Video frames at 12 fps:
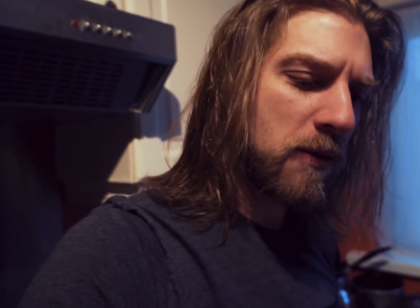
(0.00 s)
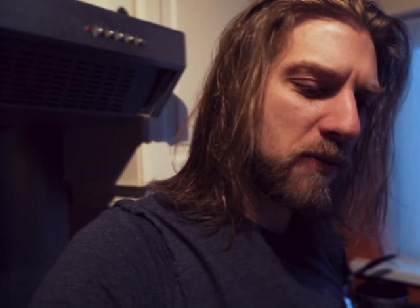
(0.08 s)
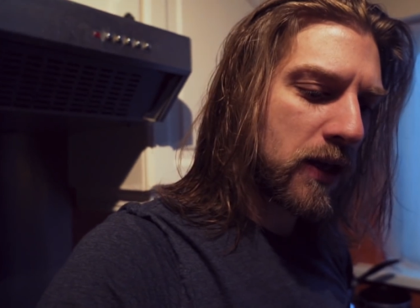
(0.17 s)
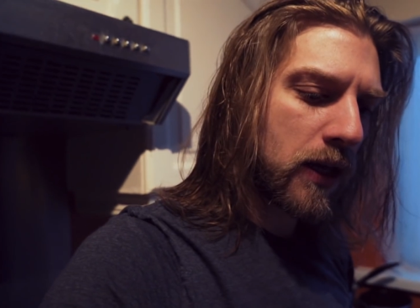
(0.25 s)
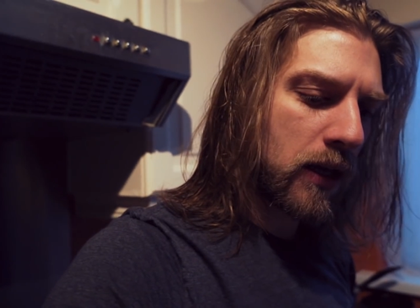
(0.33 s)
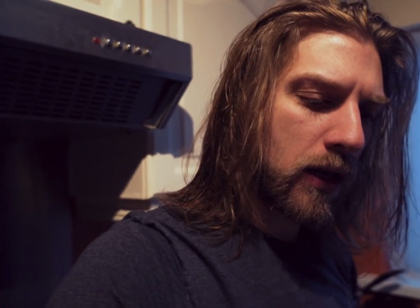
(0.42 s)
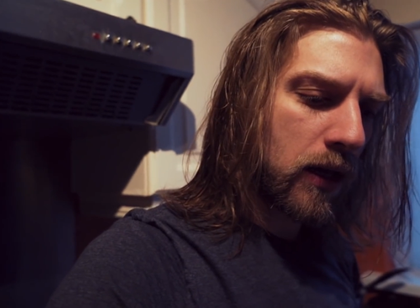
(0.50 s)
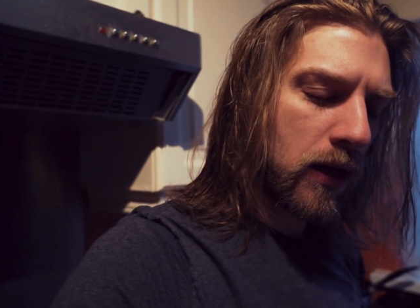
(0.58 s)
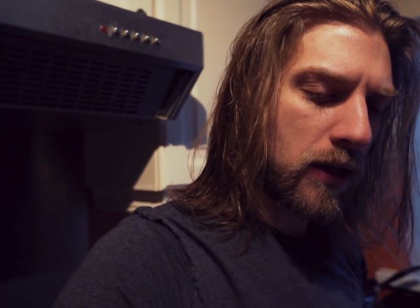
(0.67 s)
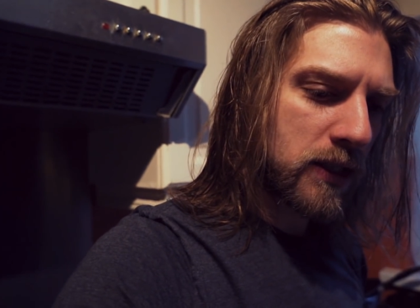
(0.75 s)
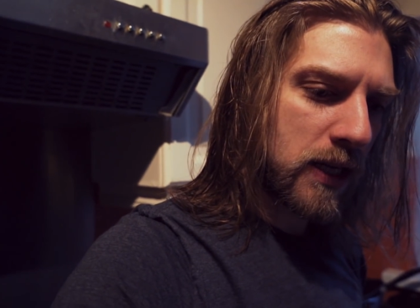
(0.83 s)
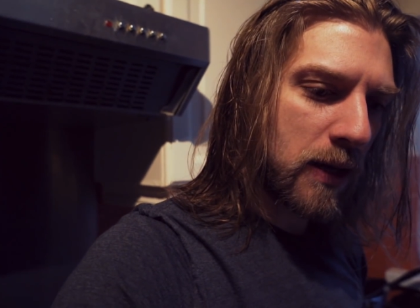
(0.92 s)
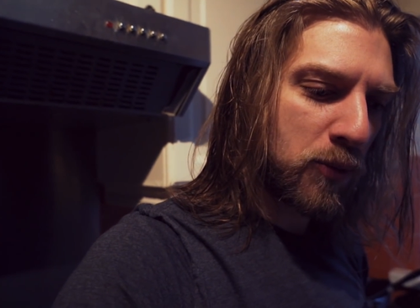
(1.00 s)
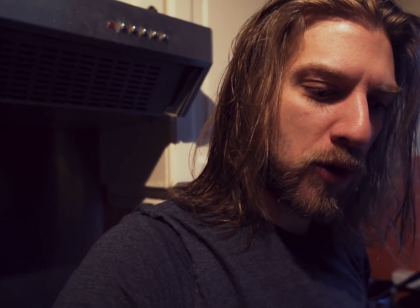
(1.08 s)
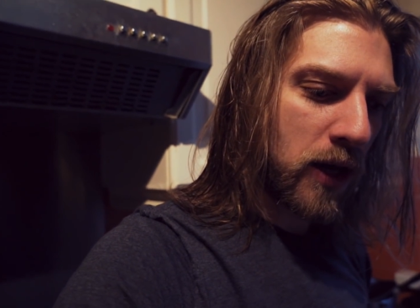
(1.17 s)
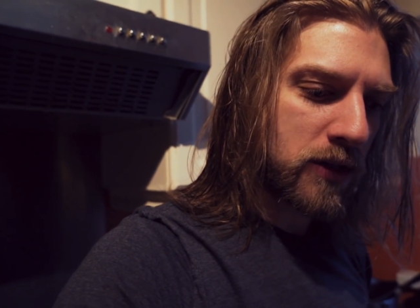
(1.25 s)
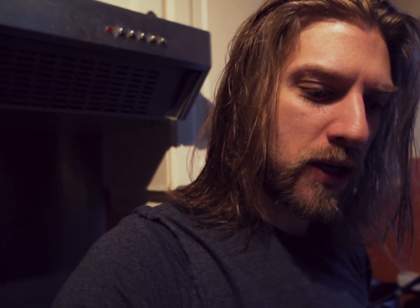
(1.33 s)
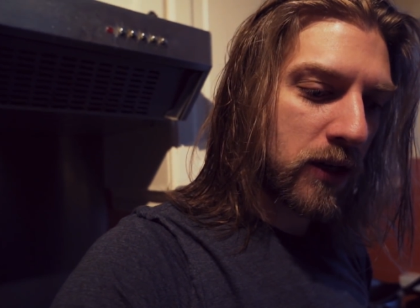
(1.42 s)
something, a side
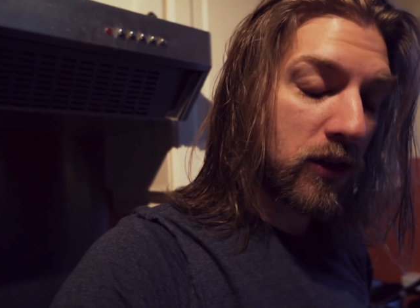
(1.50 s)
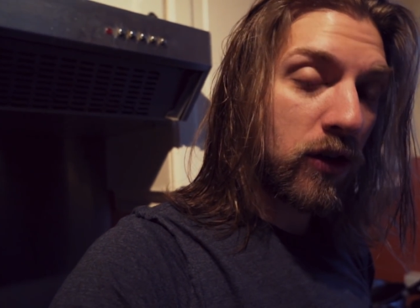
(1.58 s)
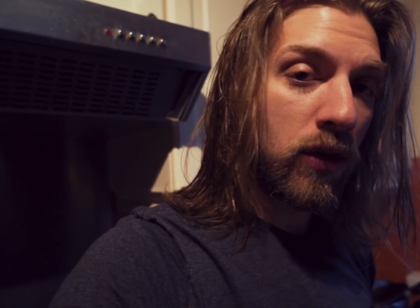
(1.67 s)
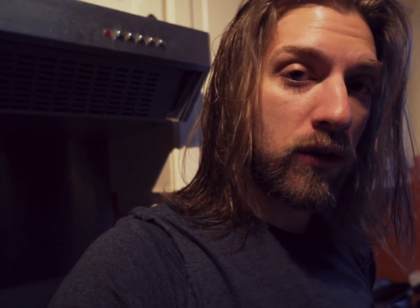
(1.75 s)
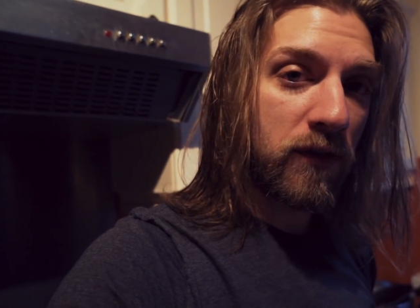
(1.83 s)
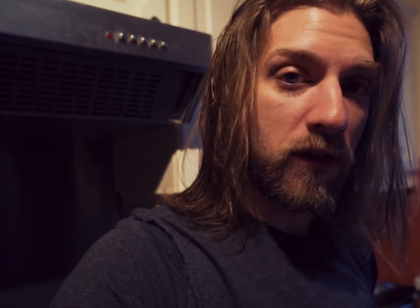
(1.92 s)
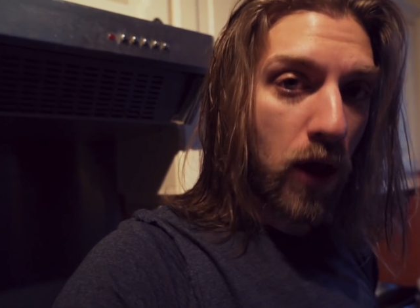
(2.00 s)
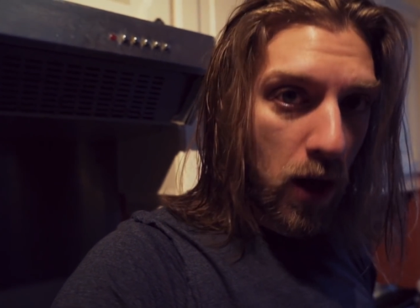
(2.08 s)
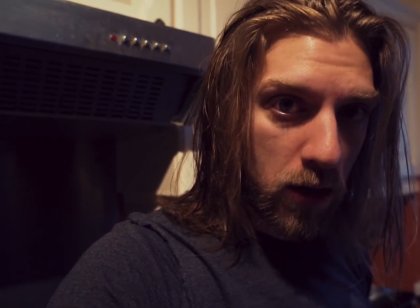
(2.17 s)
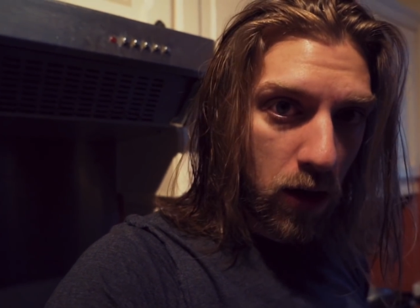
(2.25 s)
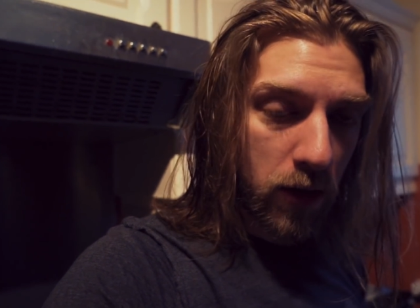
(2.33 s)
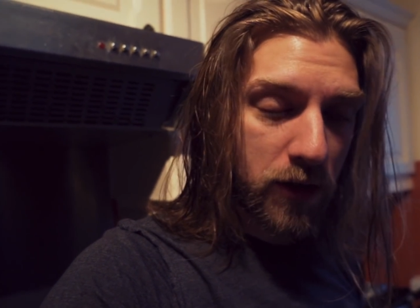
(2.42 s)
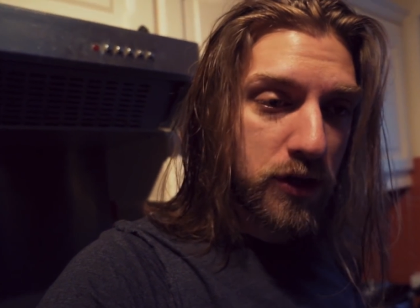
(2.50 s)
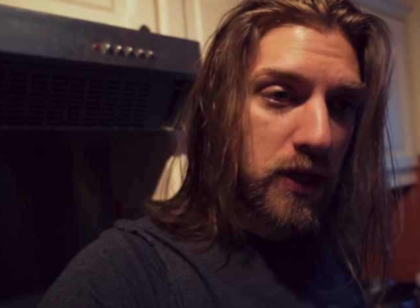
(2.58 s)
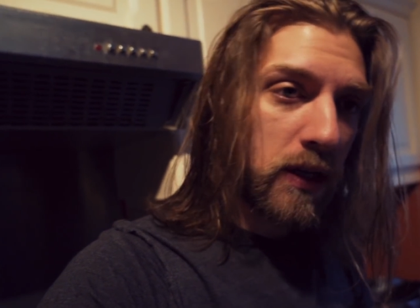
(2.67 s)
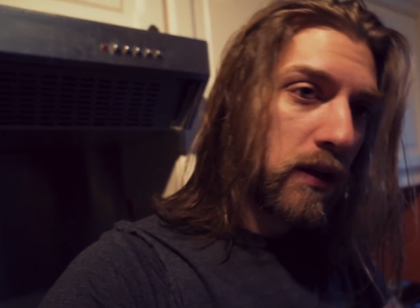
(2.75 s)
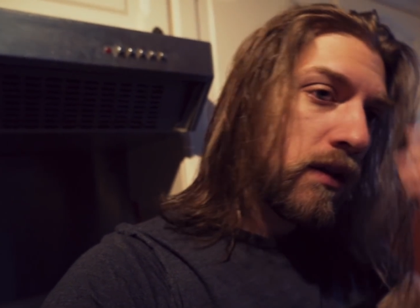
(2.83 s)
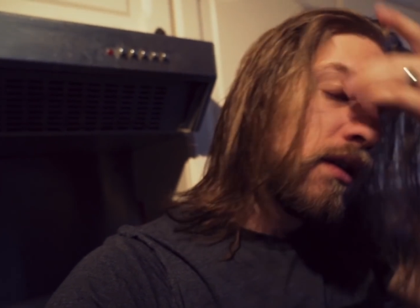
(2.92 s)
project called
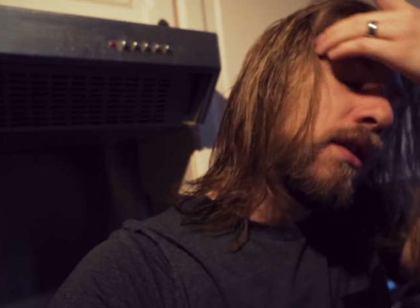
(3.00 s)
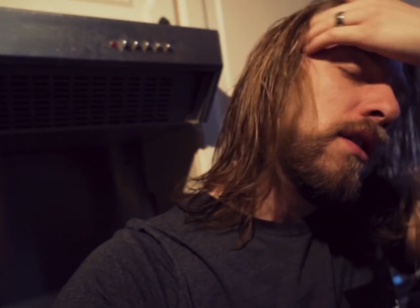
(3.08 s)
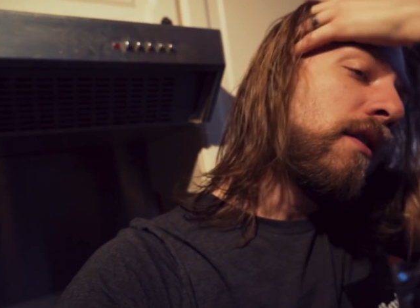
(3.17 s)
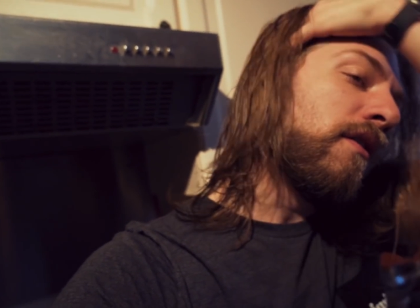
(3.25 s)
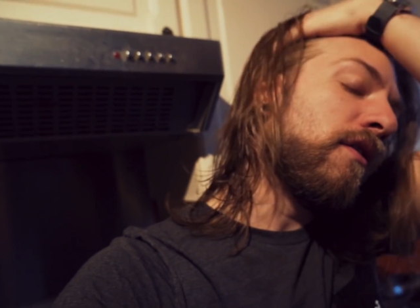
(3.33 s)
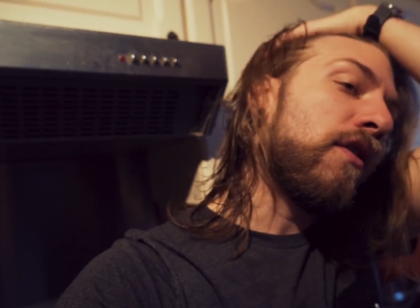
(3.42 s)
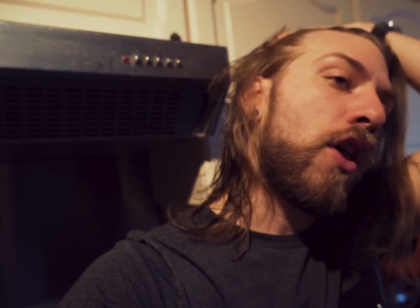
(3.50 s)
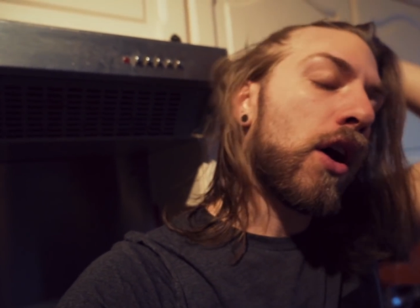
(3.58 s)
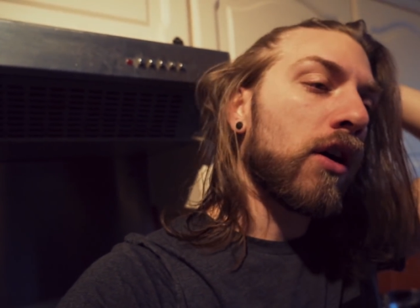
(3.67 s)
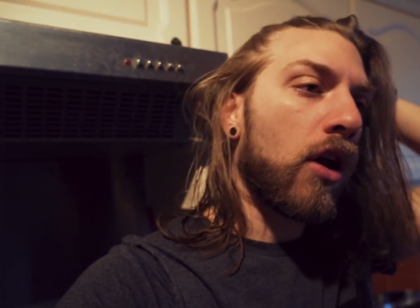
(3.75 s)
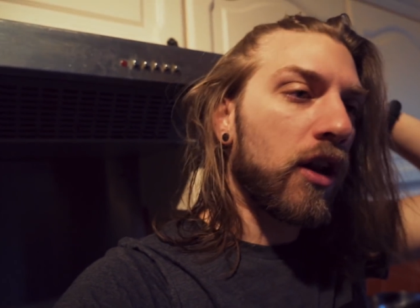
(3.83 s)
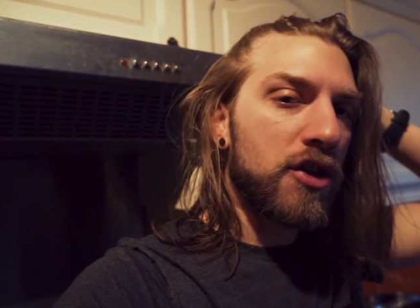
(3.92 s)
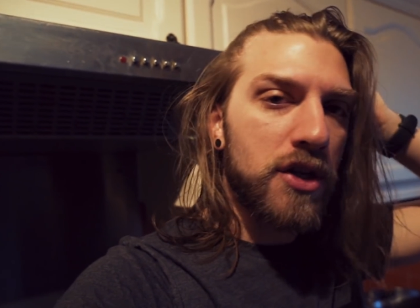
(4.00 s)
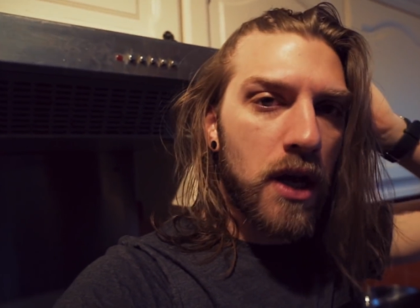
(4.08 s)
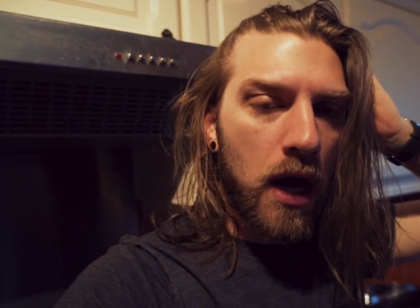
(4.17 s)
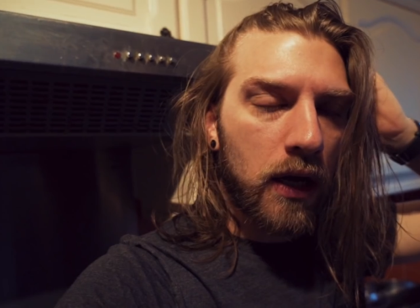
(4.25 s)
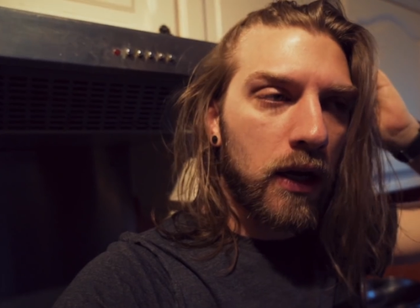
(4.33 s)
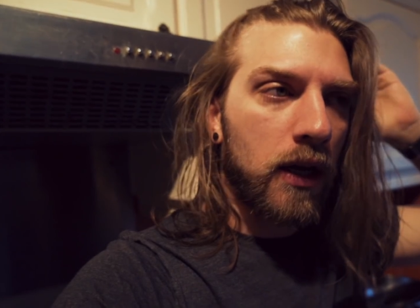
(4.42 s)
Vlogology,
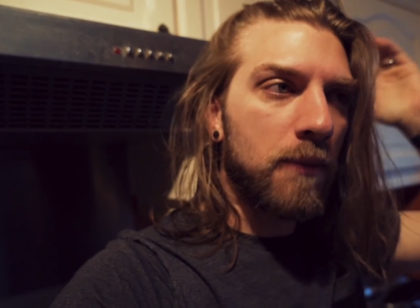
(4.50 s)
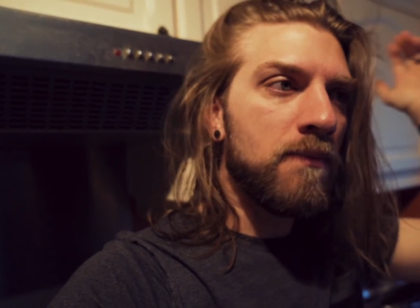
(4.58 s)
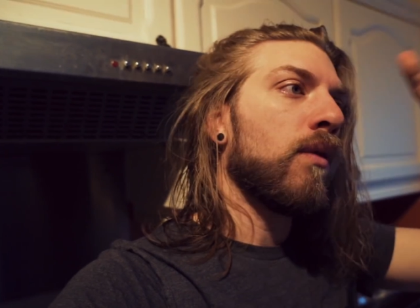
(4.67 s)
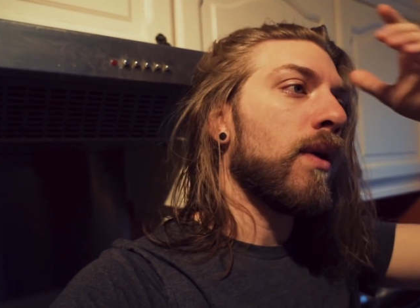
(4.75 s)
vlogology.com.